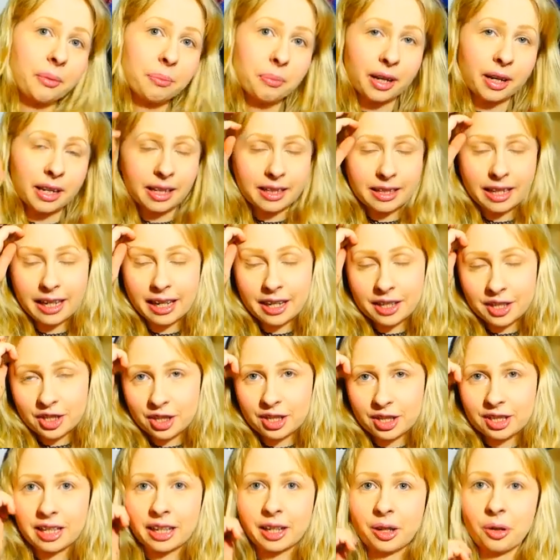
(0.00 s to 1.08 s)
but they are
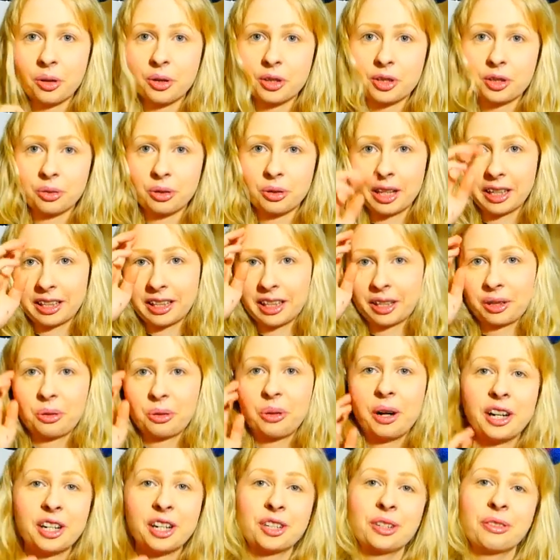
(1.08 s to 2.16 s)
just like also like
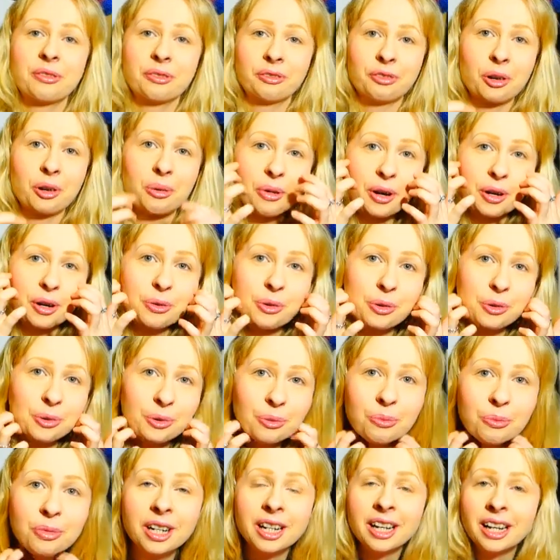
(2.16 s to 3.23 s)
decoration for my
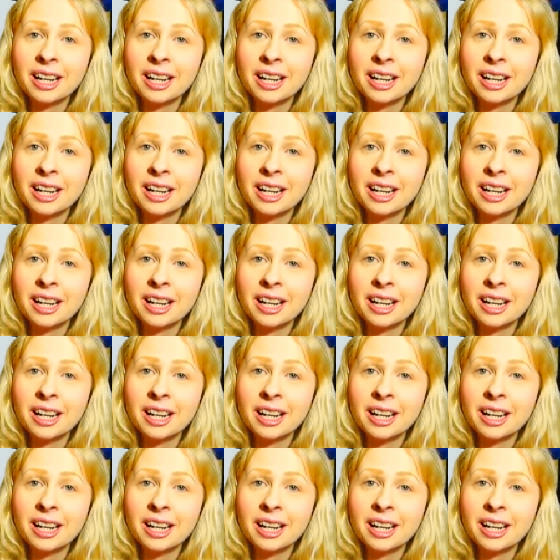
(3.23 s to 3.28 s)
room.